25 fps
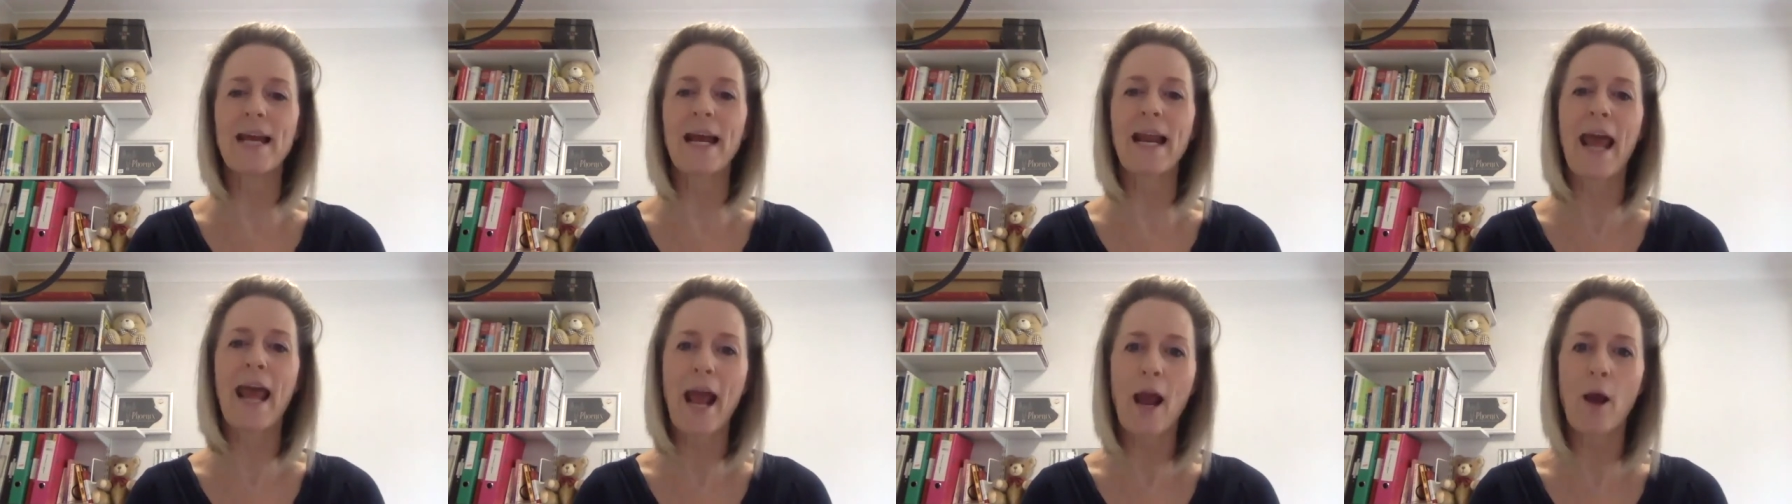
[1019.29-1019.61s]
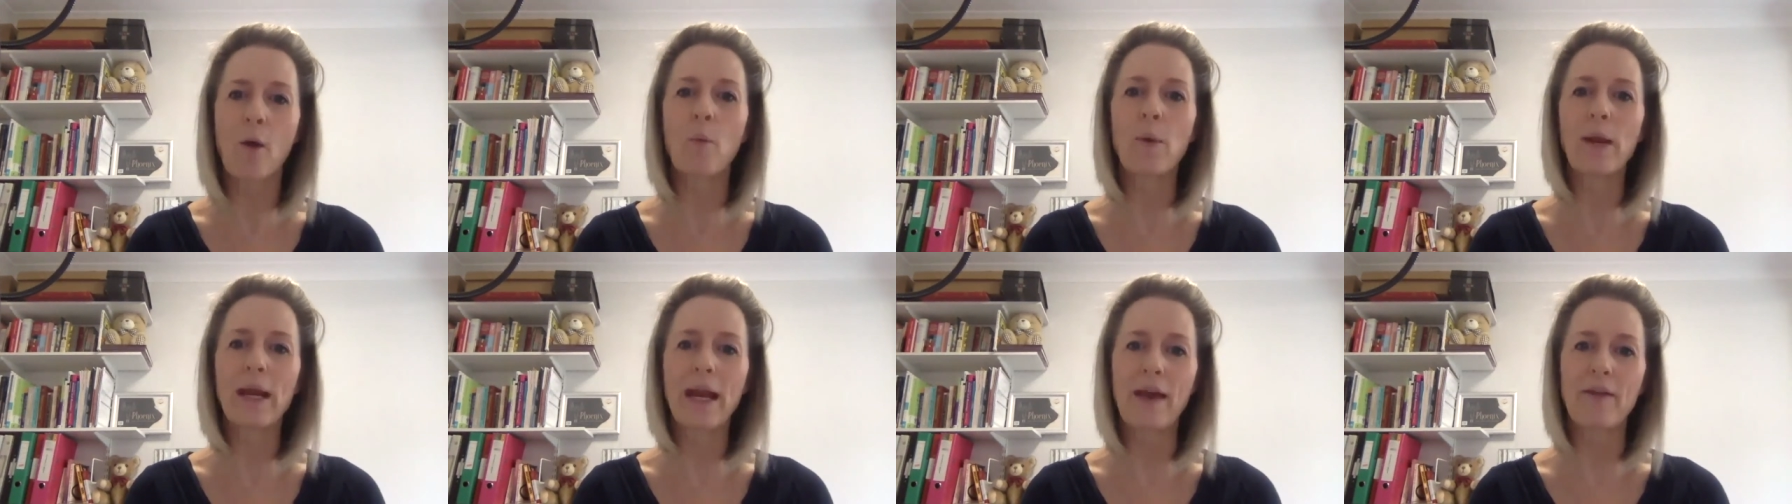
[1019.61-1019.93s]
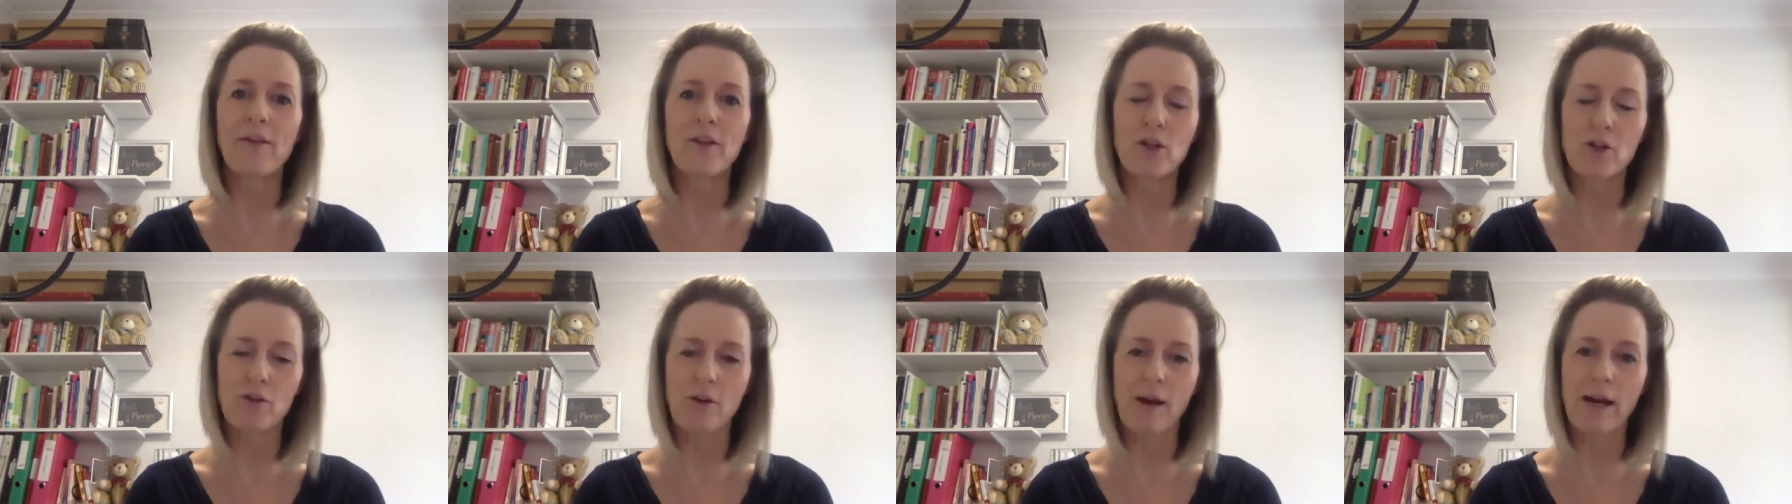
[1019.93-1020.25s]
and how we get
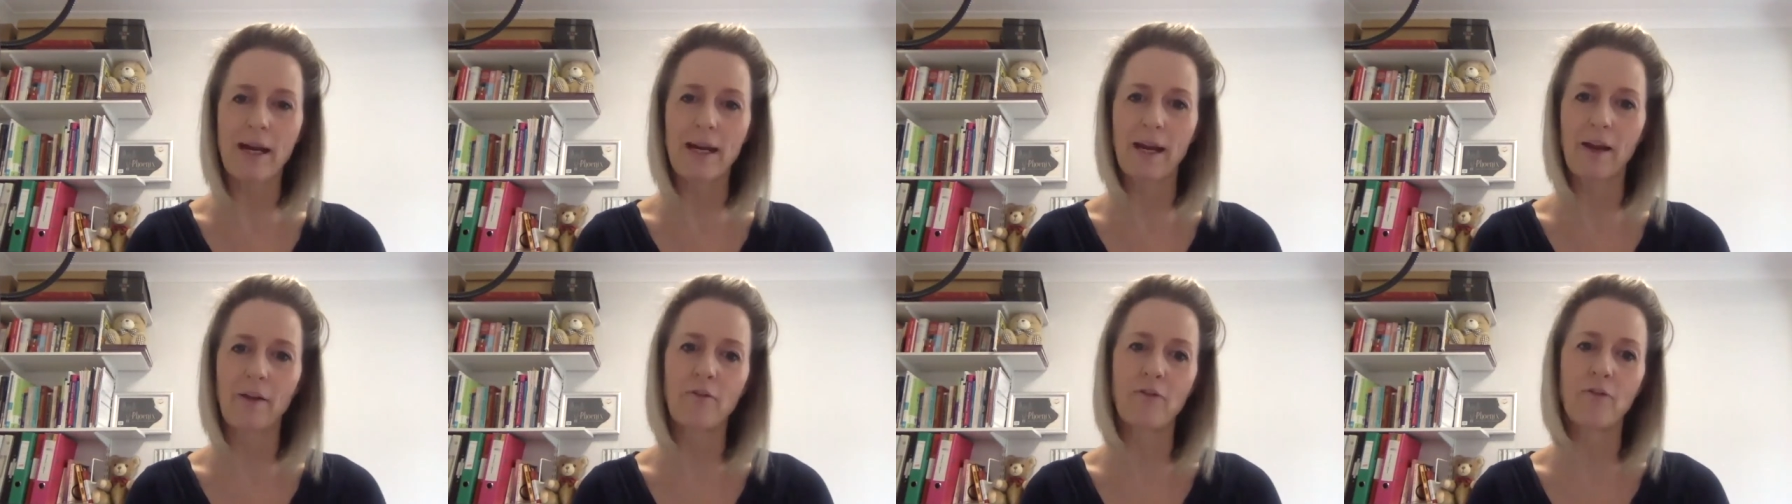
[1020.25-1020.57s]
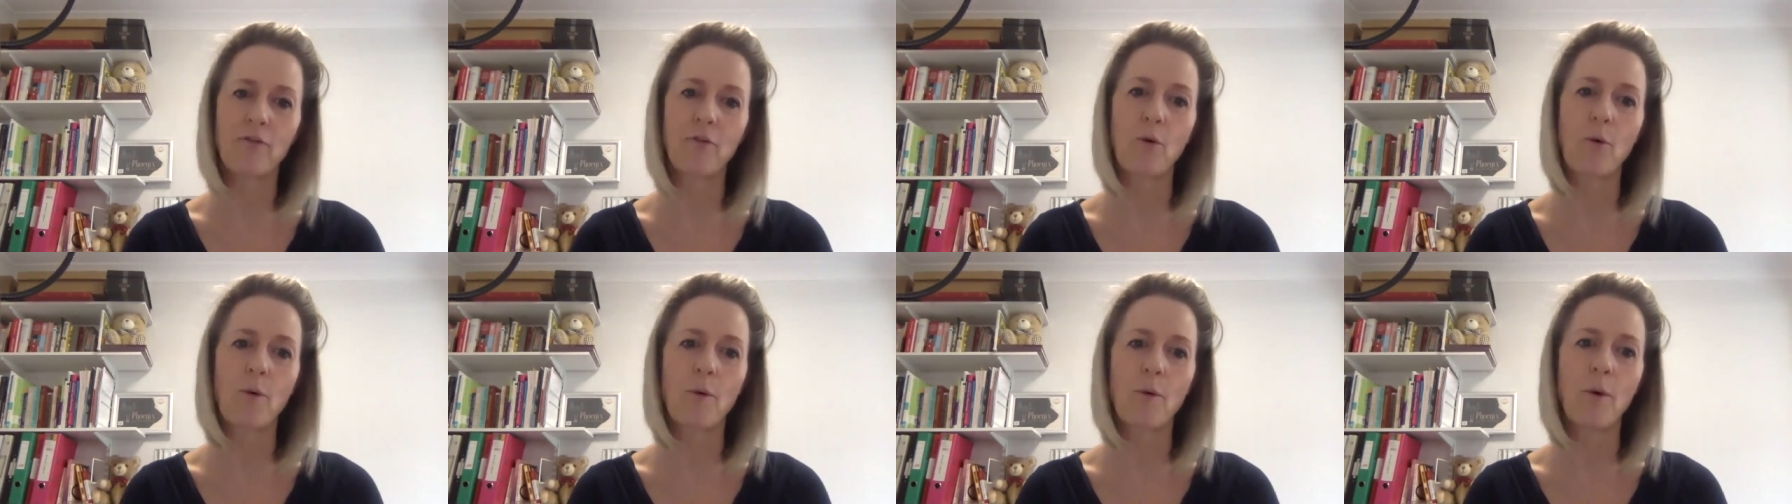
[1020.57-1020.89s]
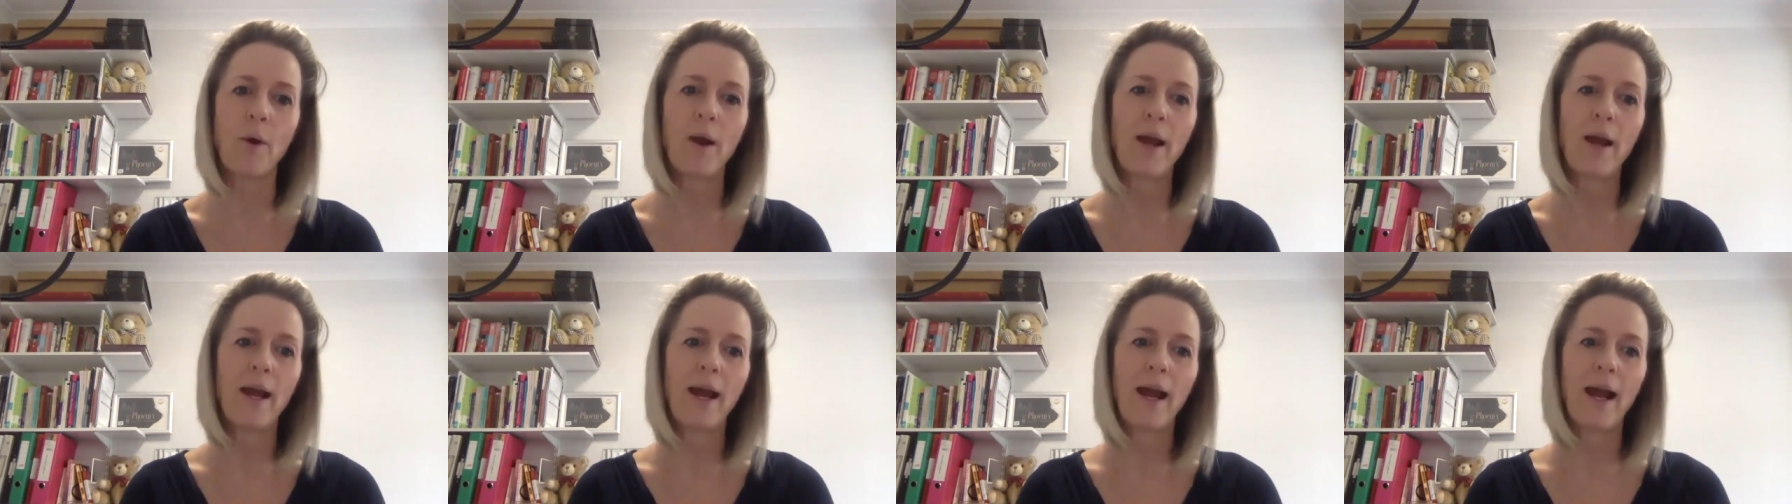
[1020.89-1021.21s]
the training for
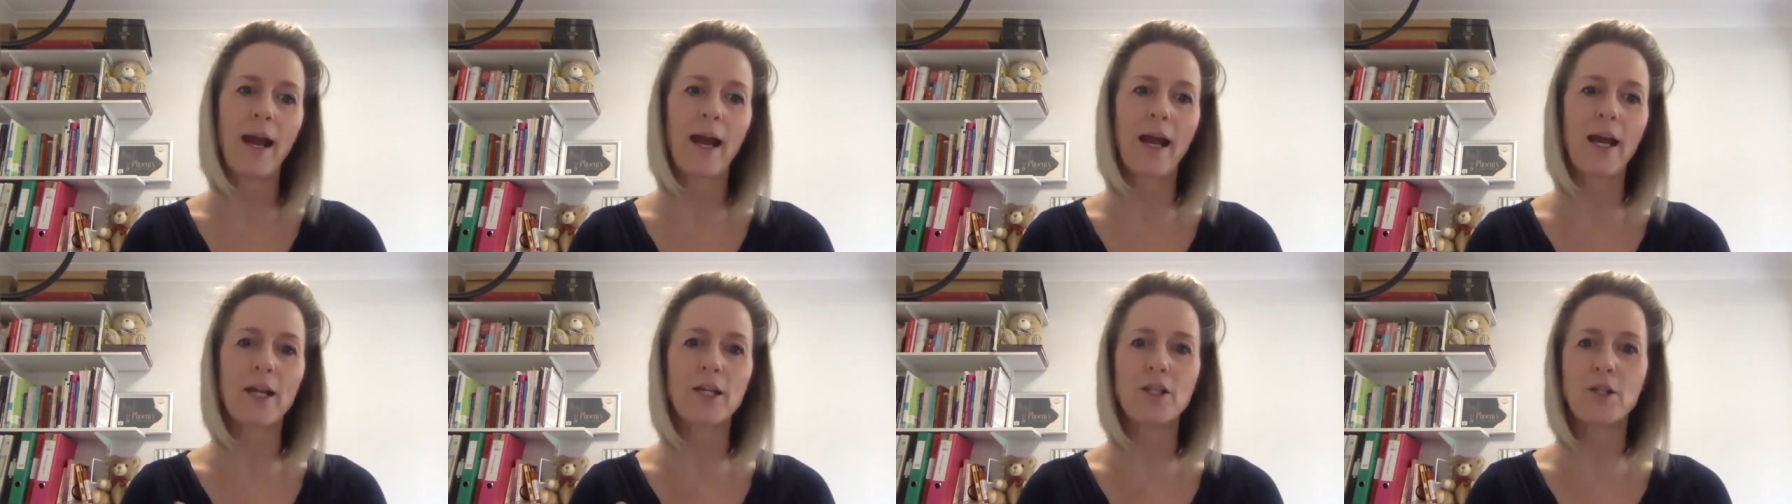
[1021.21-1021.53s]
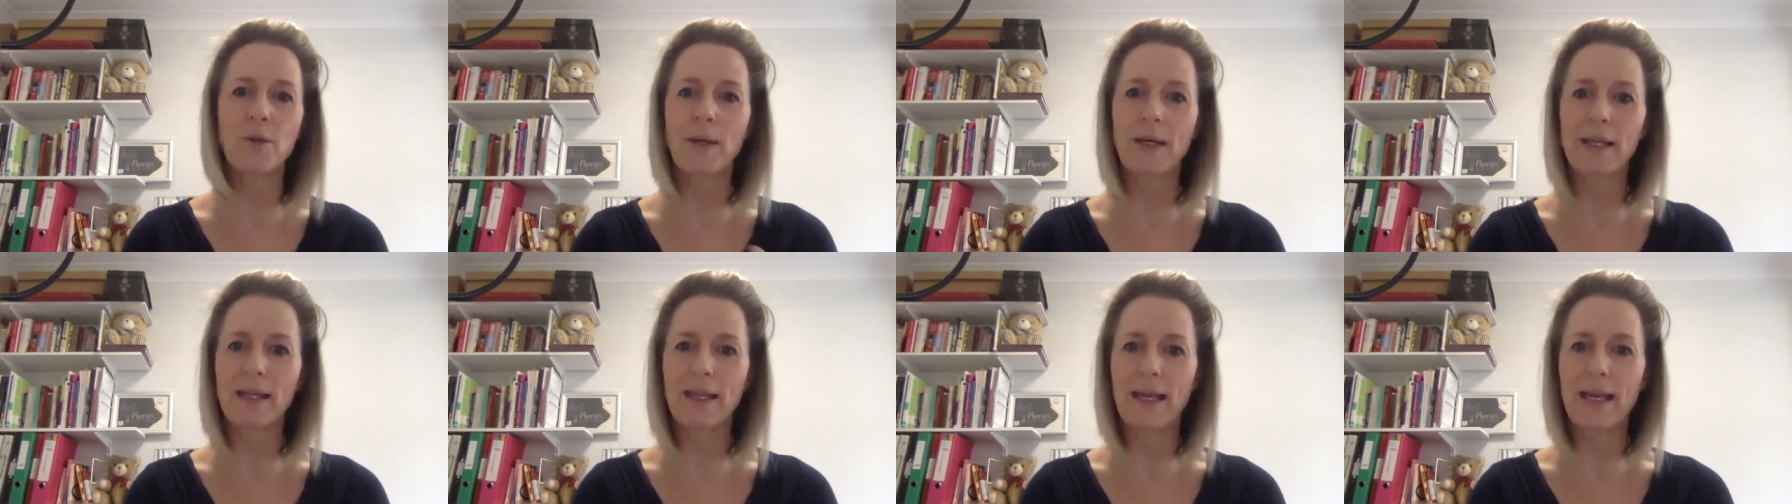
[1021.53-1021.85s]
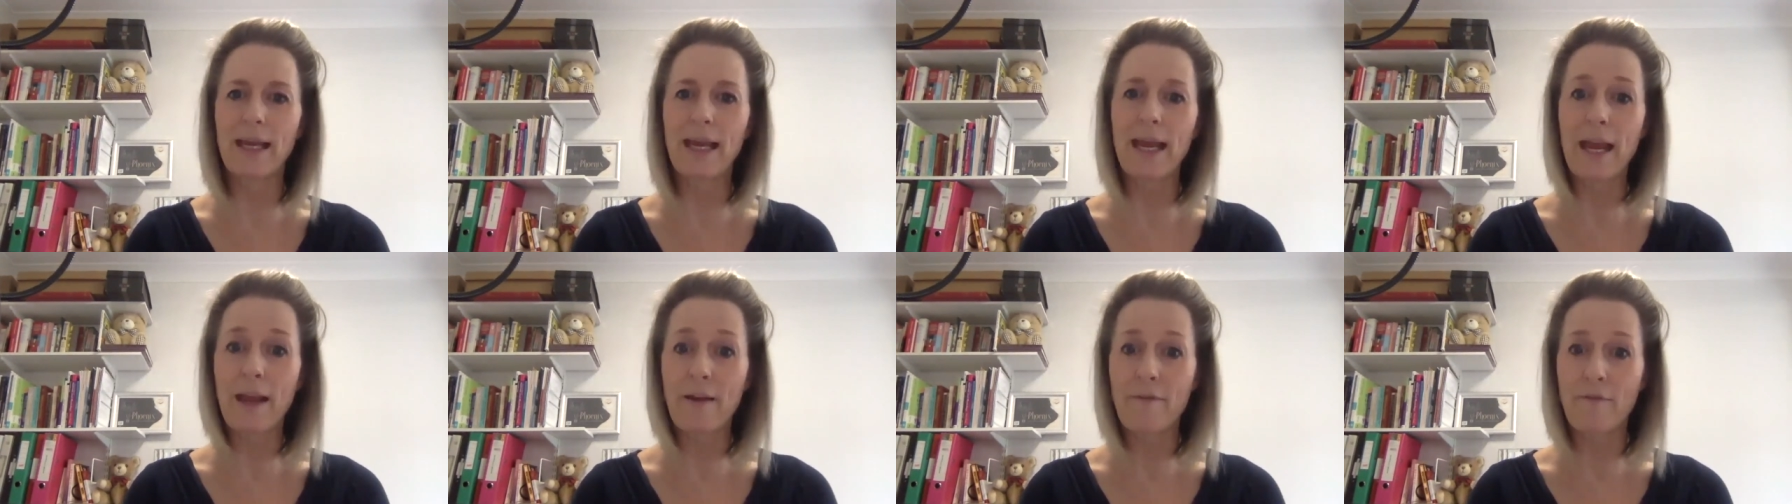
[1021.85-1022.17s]
doing
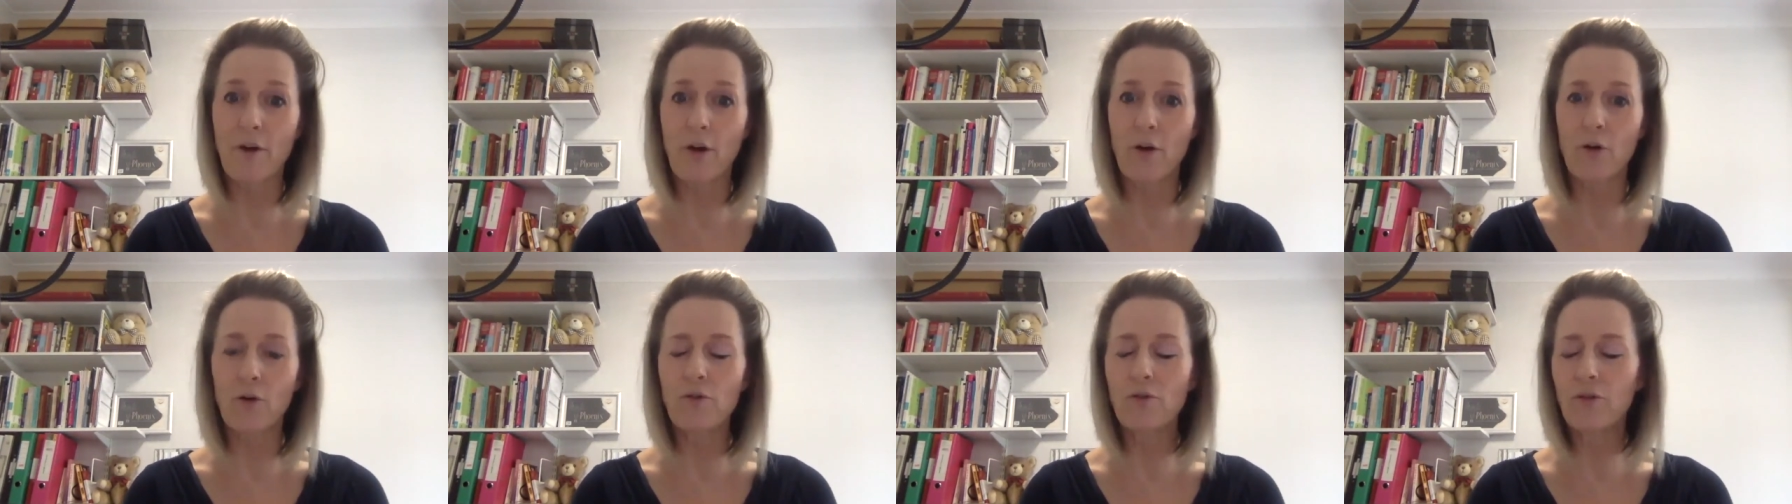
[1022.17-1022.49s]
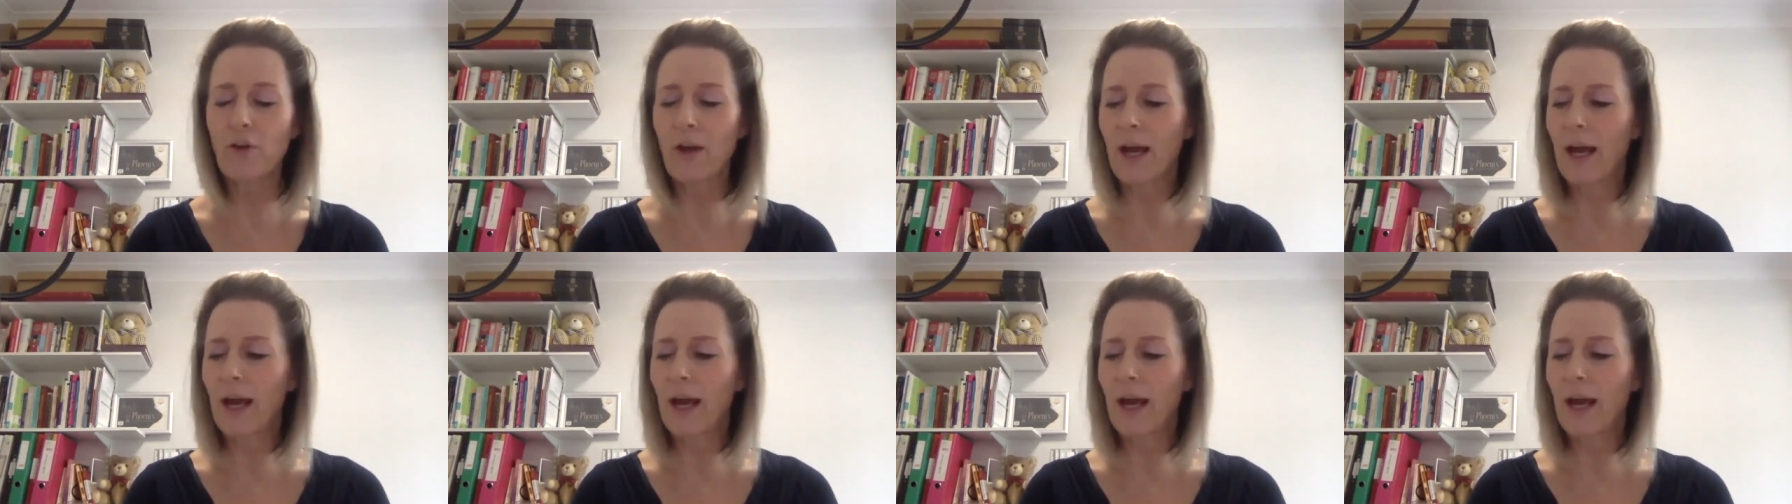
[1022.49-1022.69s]
the Evolve.